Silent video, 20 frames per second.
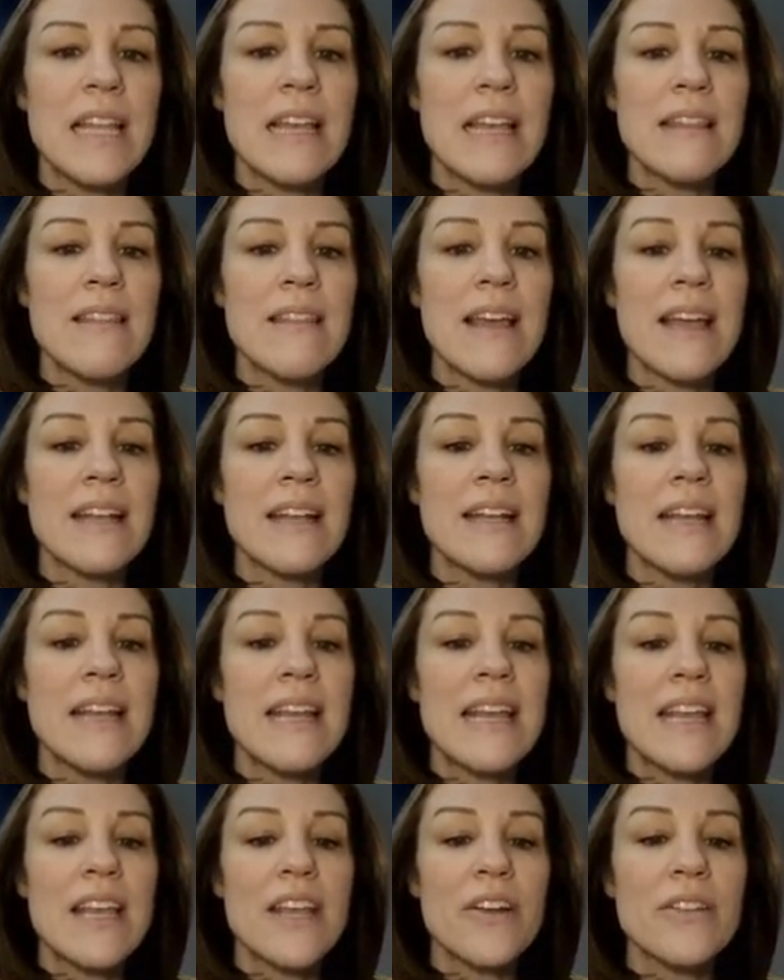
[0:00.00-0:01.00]
And then
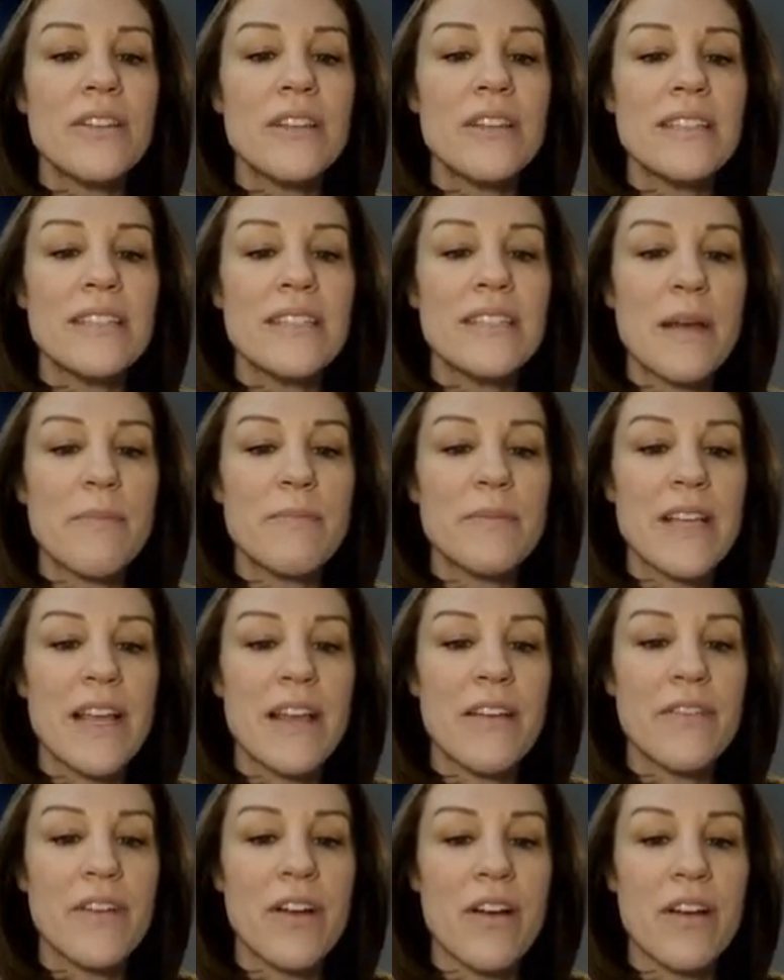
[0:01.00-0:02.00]
here are the steps
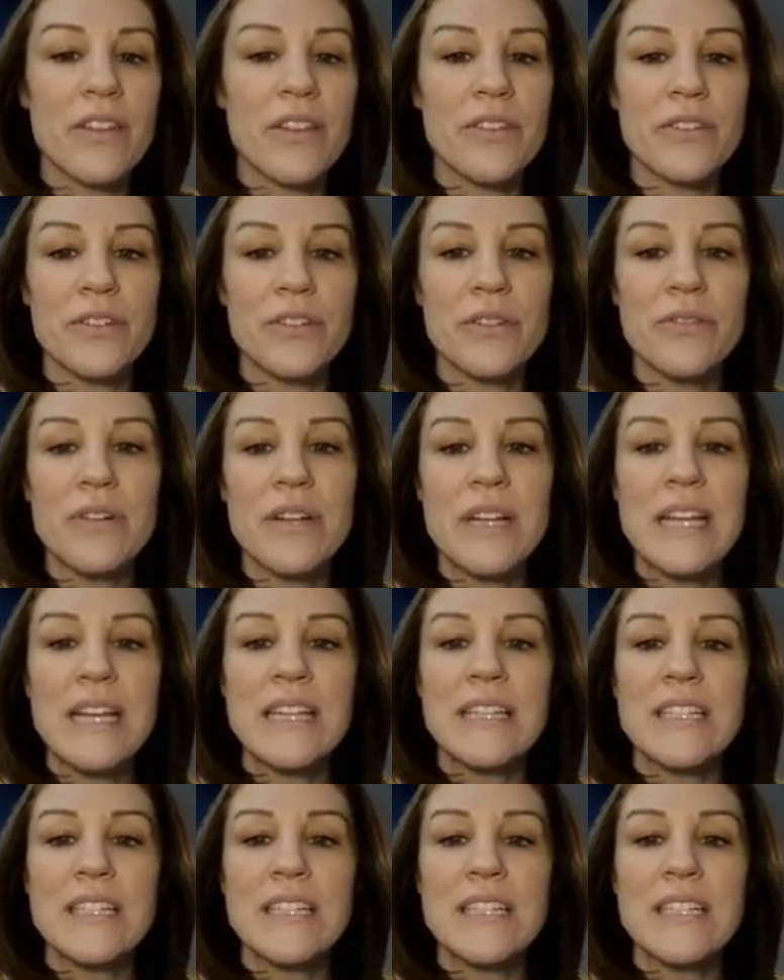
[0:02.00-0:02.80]
I've gone through